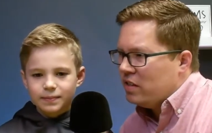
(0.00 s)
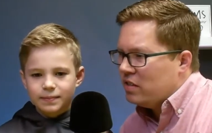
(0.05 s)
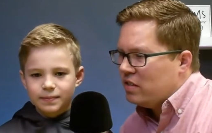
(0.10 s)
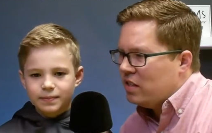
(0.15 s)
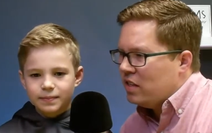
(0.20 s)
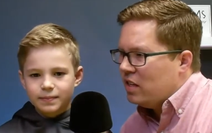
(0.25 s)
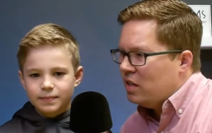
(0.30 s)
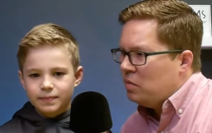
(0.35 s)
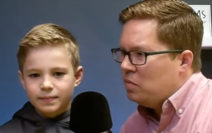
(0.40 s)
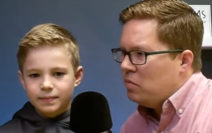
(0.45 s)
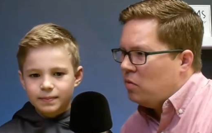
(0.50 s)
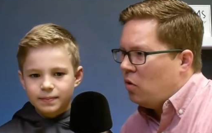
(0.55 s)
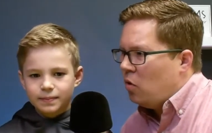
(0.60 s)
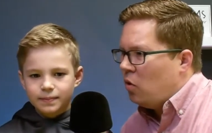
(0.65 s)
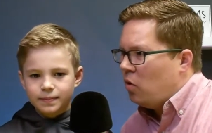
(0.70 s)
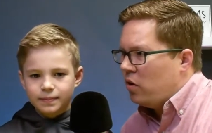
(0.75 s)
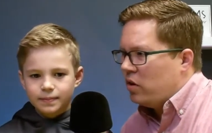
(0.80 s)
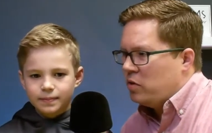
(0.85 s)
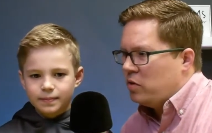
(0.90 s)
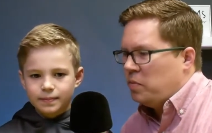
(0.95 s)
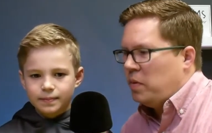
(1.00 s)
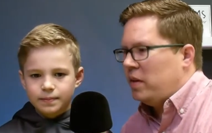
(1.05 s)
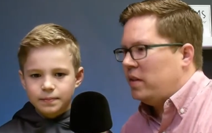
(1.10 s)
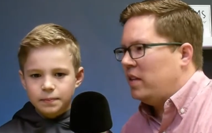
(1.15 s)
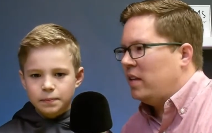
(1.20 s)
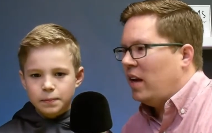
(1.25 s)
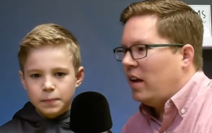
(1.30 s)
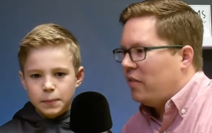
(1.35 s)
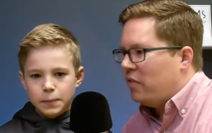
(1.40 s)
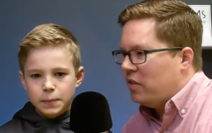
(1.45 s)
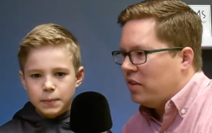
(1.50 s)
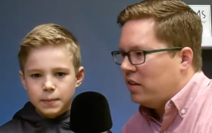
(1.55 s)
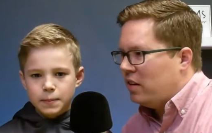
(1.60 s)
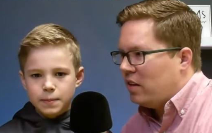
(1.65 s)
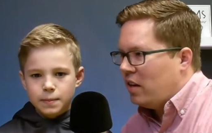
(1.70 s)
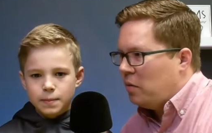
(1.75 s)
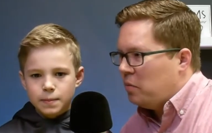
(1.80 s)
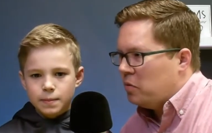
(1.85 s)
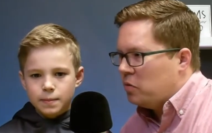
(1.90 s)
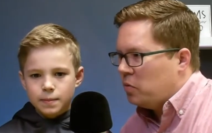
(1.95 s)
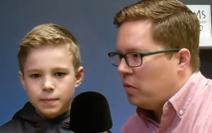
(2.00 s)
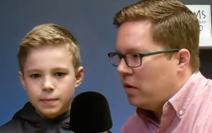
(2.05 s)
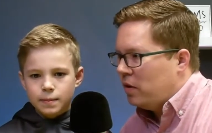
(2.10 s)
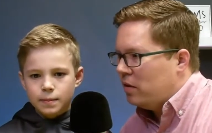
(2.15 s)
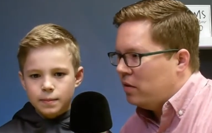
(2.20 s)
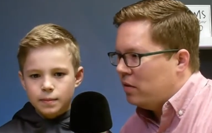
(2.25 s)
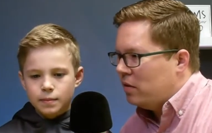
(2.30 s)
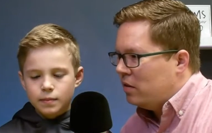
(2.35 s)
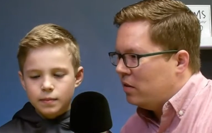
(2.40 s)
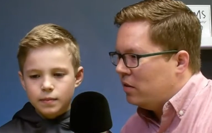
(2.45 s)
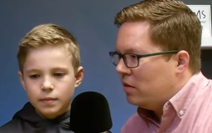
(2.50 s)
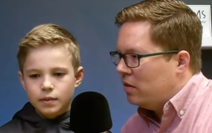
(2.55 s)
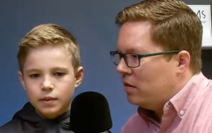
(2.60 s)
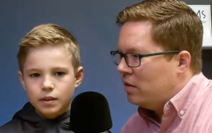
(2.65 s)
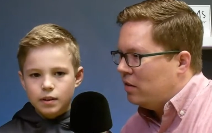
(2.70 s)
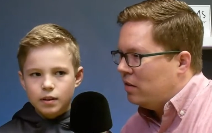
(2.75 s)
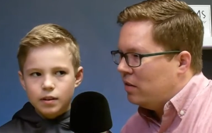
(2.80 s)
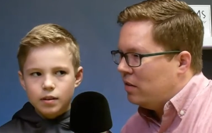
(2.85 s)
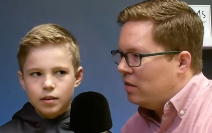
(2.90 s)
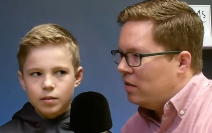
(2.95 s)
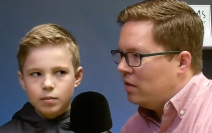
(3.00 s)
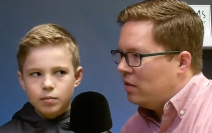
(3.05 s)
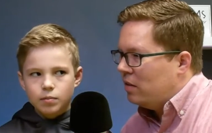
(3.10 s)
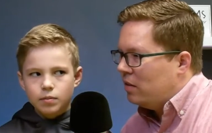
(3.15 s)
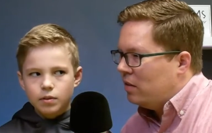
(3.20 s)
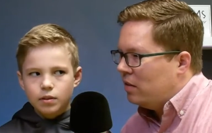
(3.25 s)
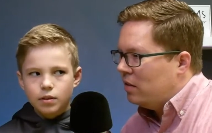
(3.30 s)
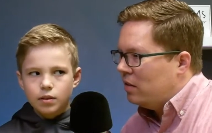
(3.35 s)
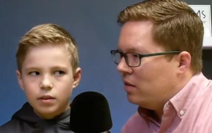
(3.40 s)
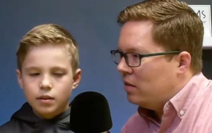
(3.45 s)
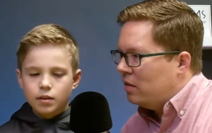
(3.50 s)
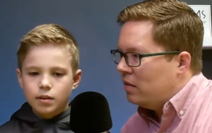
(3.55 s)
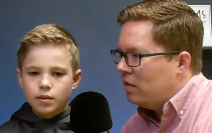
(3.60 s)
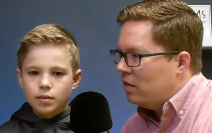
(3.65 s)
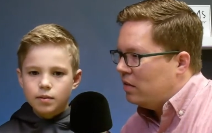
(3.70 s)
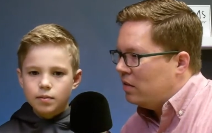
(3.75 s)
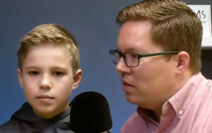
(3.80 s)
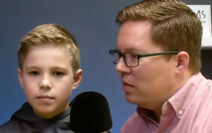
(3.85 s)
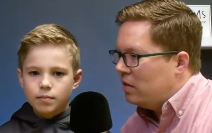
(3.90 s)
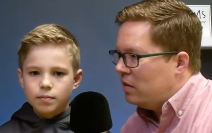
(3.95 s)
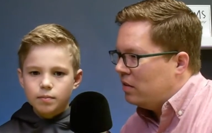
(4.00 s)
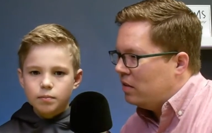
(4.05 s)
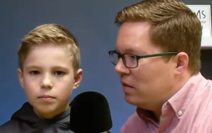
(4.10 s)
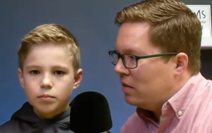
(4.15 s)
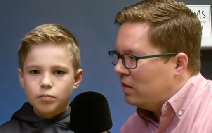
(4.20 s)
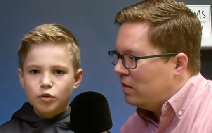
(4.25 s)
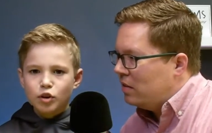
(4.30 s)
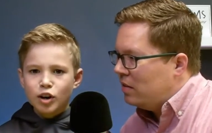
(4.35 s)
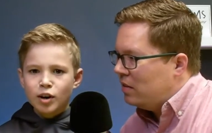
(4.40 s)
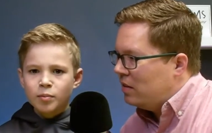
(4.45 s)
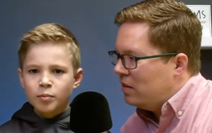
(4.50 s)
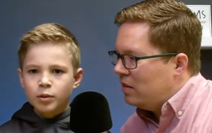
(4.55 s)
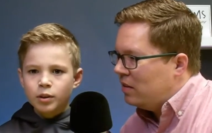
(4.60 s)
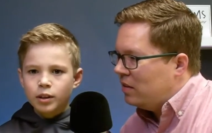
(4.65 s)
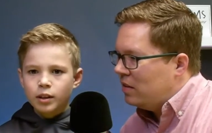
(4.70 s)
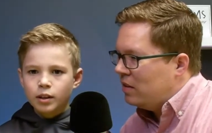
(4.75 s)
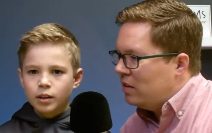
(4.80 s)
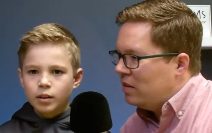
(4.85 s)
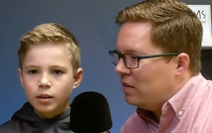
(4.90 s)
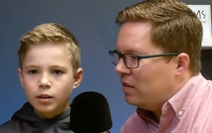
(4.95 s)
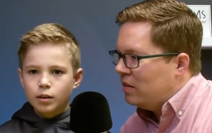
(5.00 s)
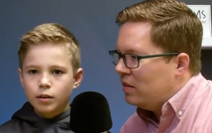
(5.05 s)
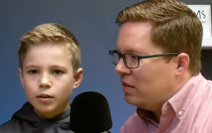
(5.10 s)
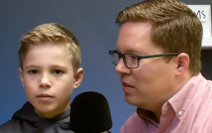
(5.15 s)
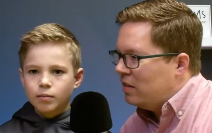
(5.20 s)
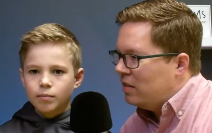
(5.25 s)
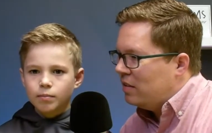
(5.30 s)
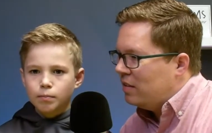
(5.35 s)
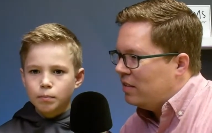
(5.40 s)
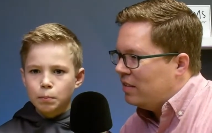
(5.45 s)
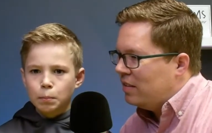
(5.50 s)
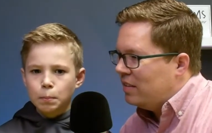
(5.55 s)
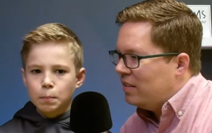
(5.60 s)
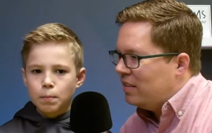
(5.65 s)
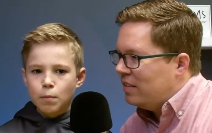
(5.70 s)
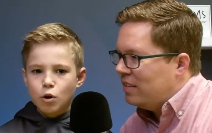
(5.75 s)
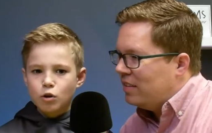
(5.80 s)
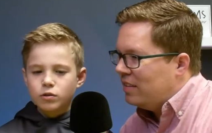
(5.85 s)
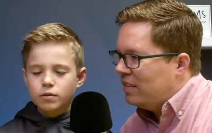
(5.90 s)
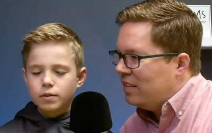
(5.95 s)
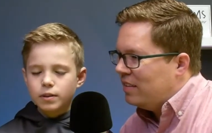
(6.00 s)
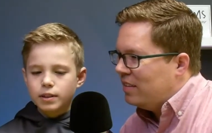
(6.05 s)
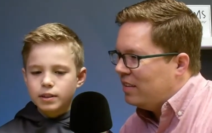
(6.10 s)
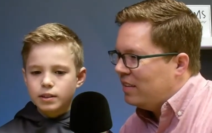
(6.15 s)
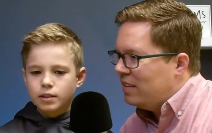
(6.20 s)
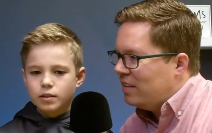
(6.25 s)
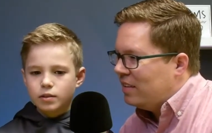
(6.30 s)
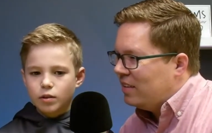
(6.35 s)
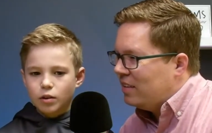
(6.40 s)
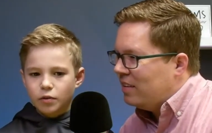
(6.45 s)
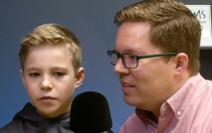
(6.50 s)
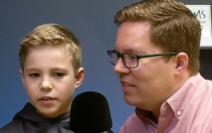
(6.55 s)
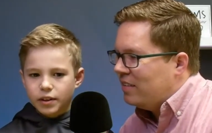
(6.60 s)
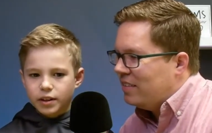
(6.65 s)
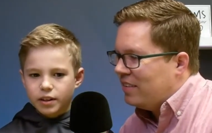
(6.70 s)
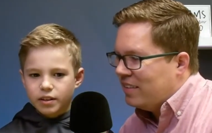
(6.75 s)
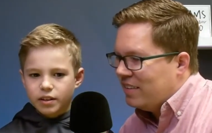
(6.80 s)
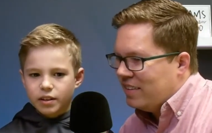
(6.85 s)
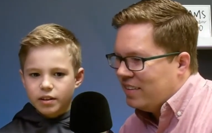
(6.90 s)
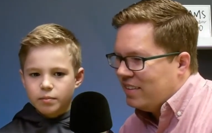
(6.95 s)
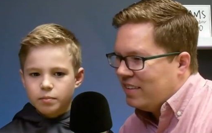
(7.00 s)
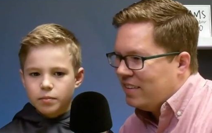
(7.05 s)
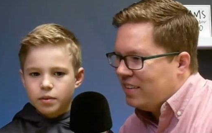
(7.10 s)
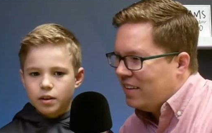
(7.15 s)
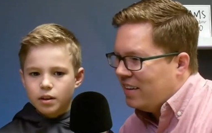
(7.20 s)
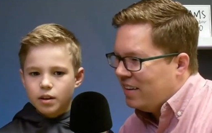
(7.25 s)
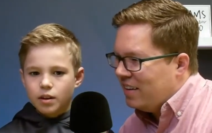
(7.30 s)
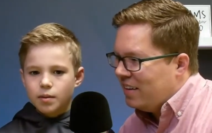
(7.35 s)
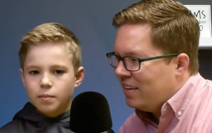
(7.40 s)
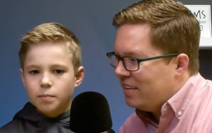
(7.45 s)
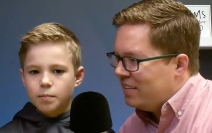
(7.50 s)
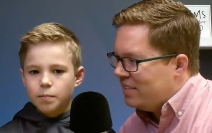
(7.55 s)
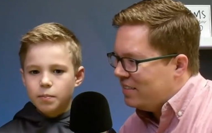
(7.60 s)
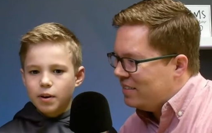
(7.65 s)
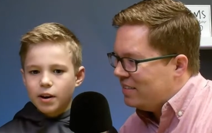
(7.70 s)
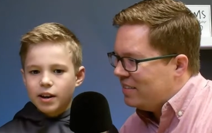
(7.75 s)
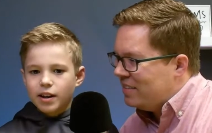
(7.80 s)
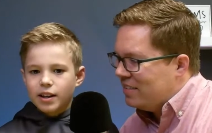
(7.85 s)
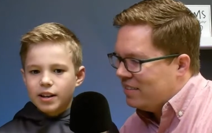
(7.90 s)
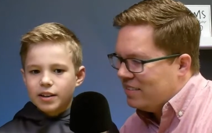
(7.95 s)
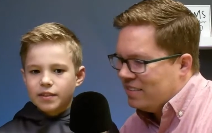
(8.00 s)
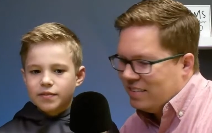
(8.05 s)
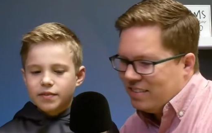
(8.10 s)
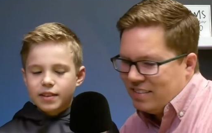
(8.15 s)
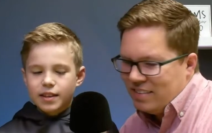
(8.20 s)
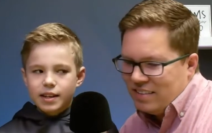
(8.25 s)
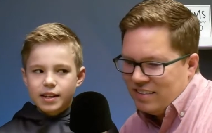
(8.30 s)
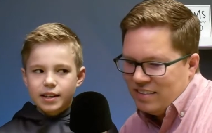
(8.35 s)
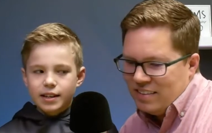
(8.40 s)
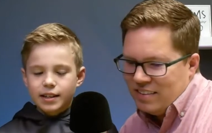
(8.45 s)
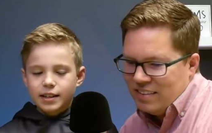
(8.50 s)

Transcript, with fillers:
Speaker 1: team or expecting everything to come his way?
Speaker 2: Um, probably um, mostly serving them. Yes. But if they,